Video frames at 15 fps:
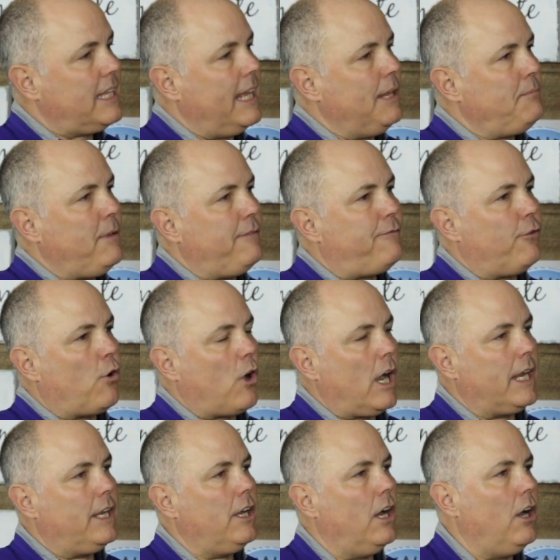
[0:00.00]
thing before
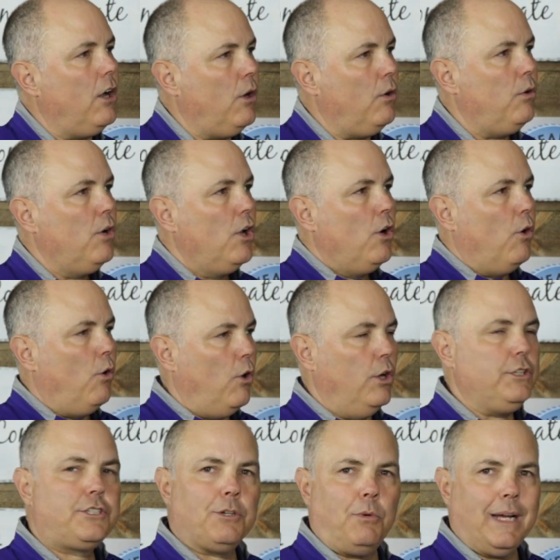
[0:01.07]
I go
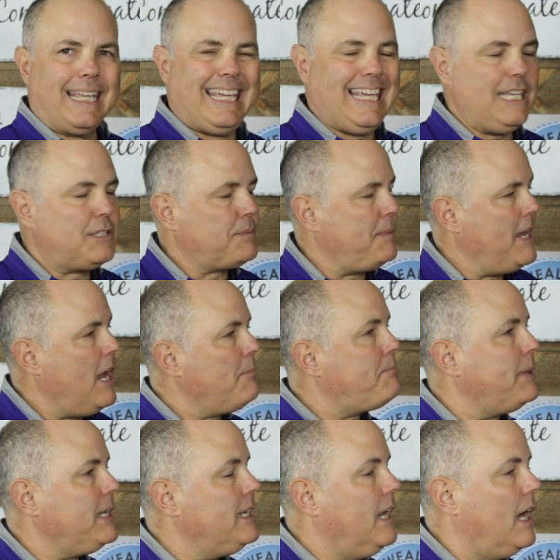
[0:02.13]
on to what keeps me
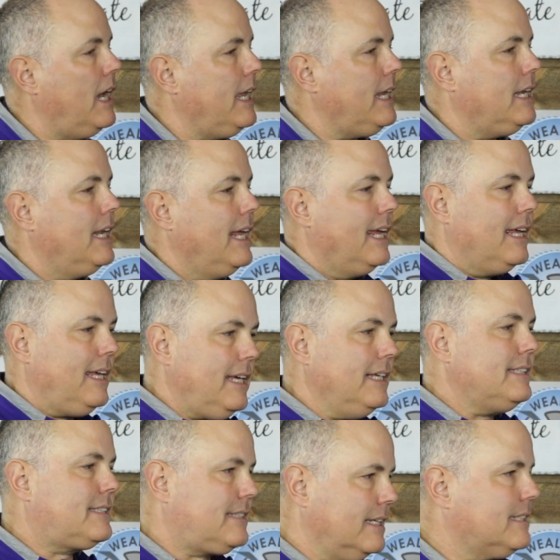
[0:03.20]
up at night,
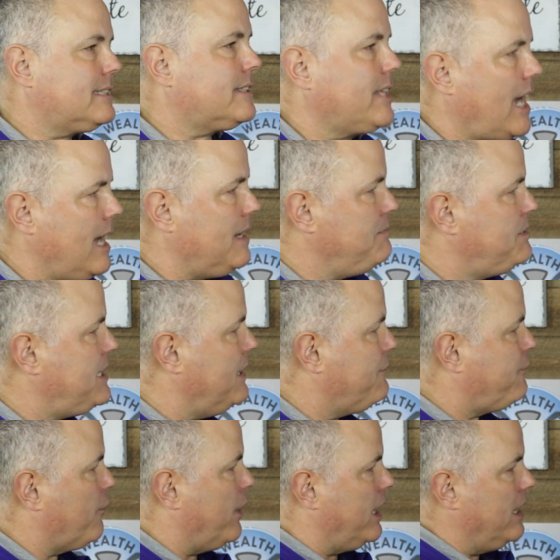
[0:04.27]
is this time
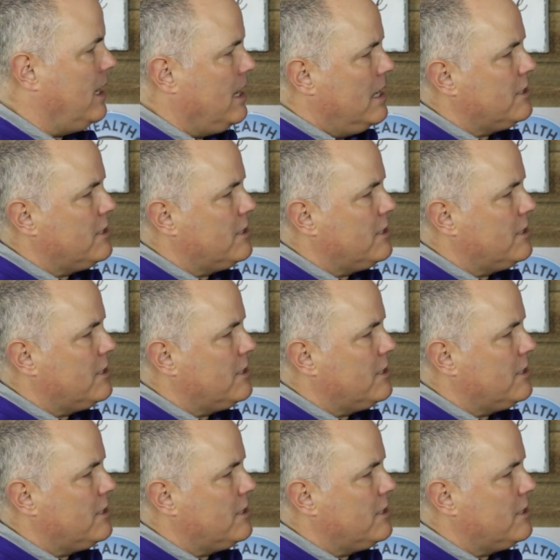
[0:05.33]
different?